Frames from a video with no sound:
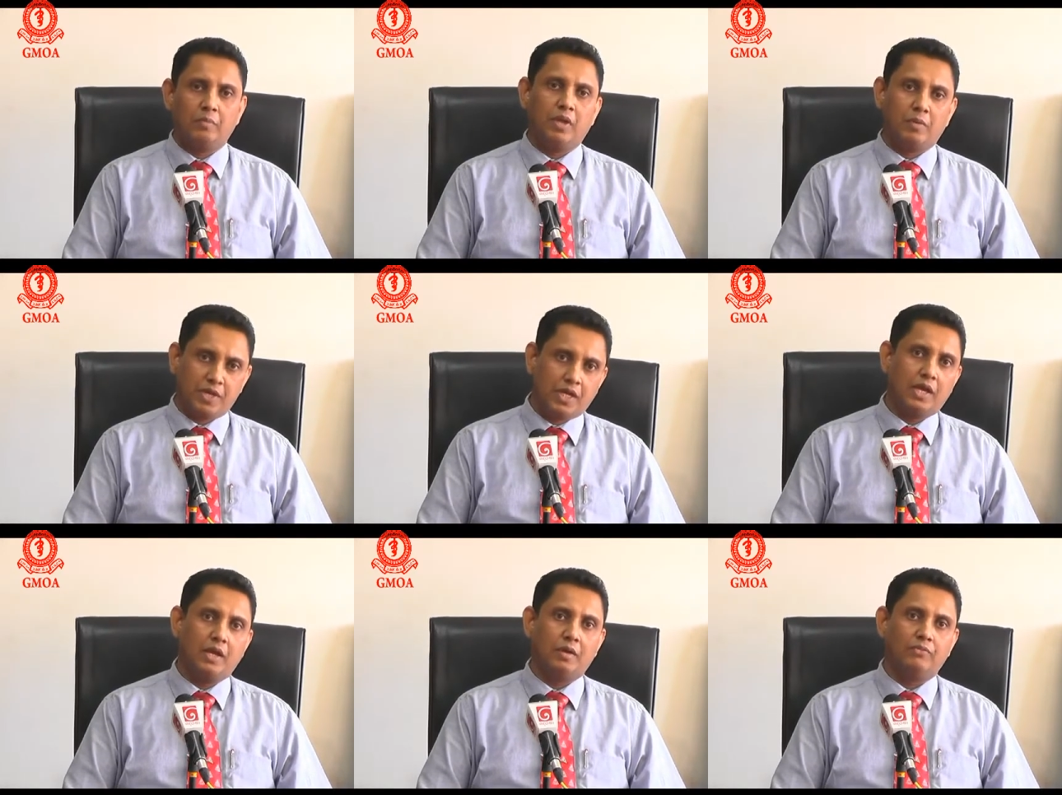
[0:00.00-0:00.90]
maybe
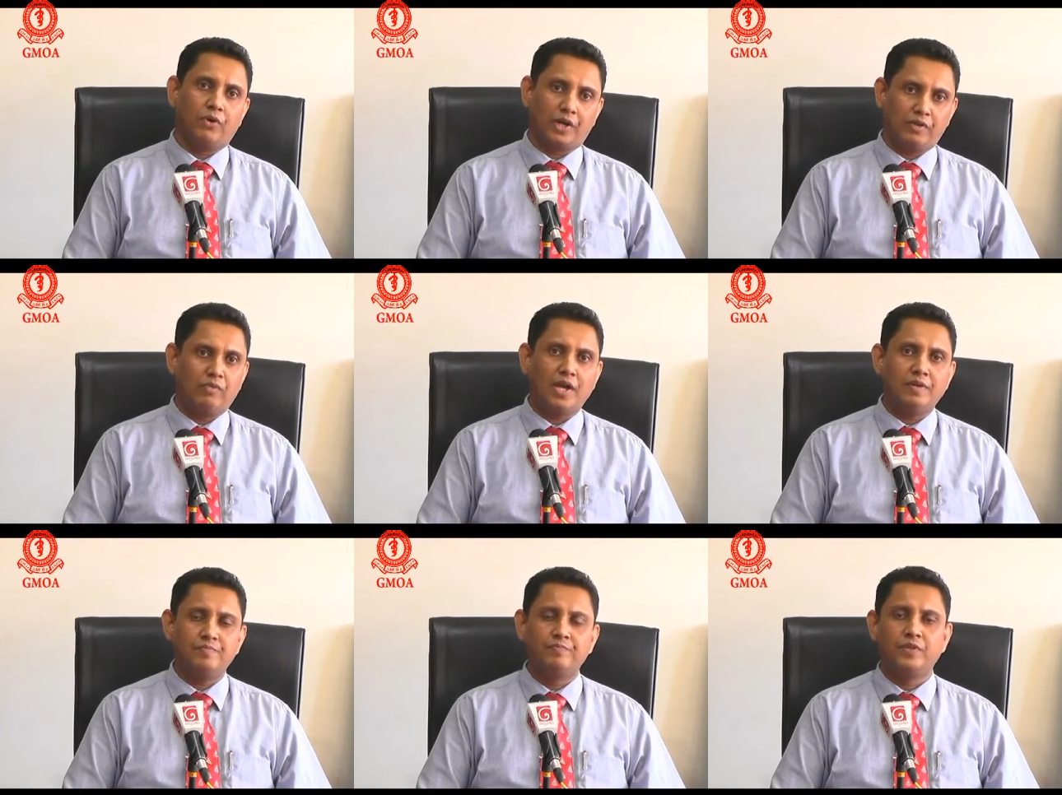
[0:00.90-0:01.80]
a foreign
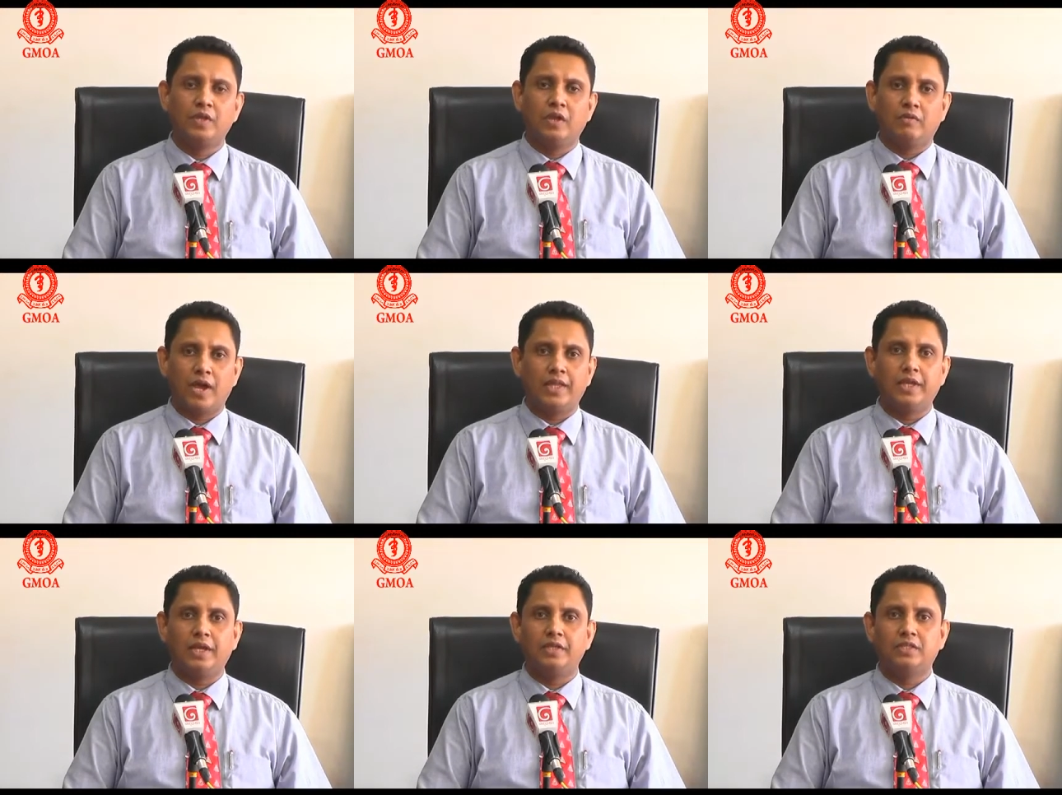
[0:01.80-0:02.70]
one where
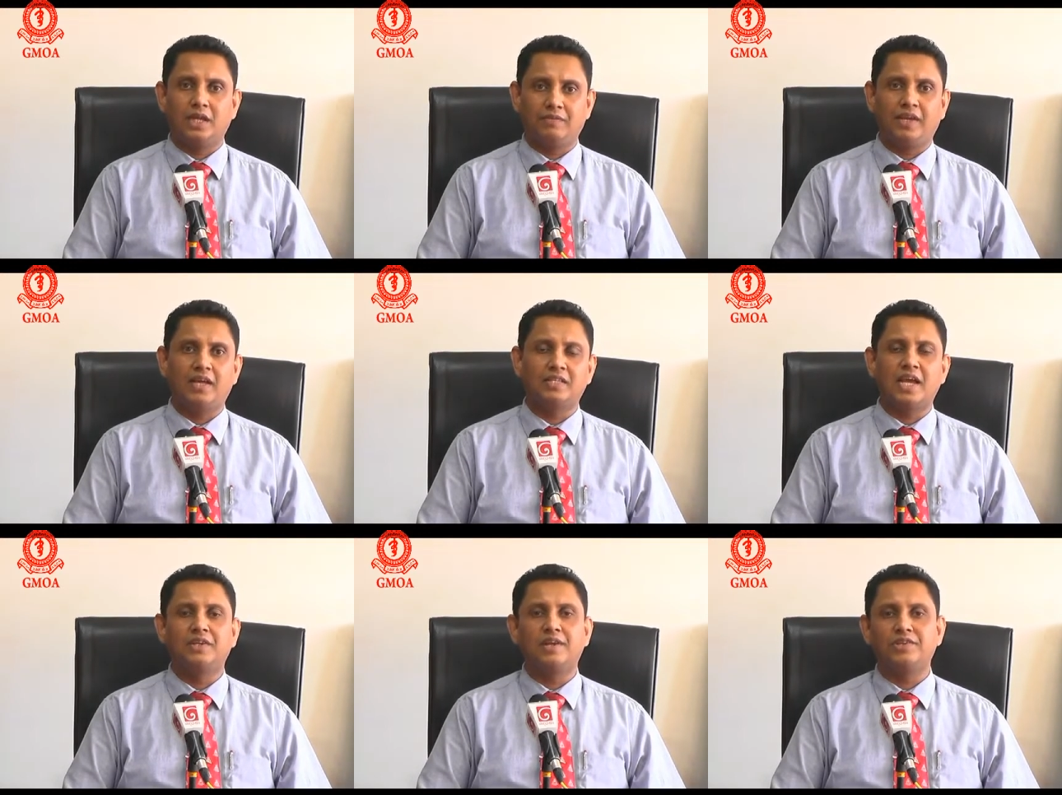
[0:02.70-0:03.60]
the certificates
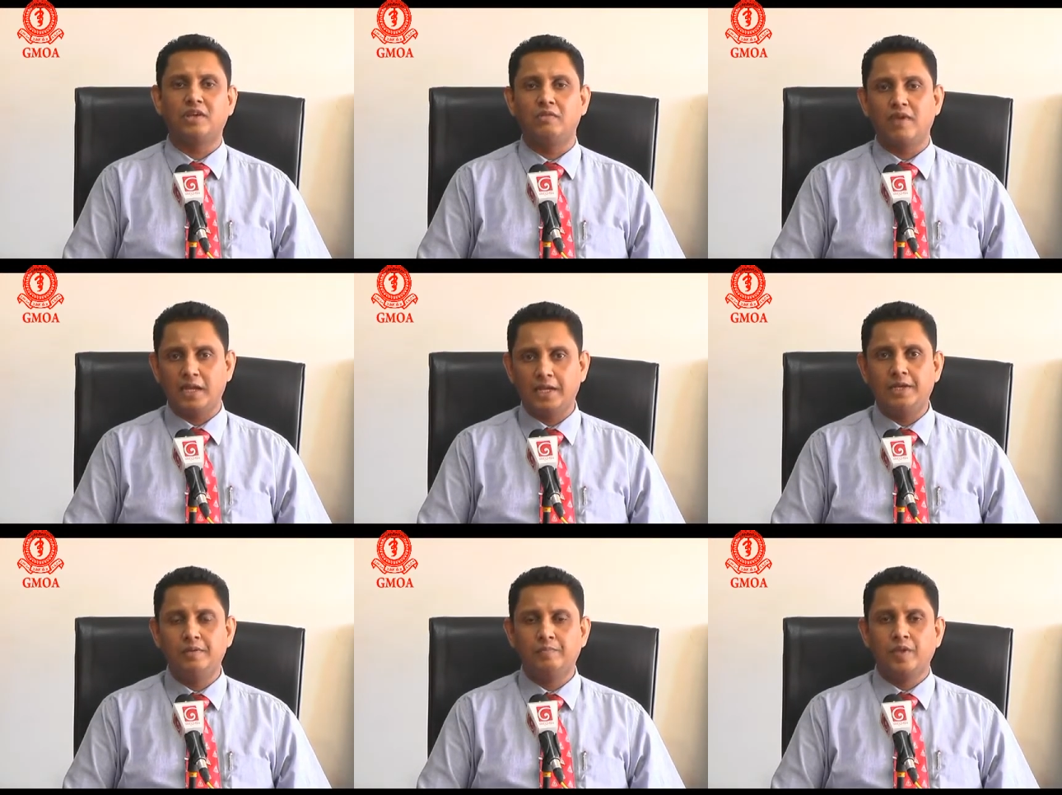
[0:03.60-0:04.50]
are internationally valid,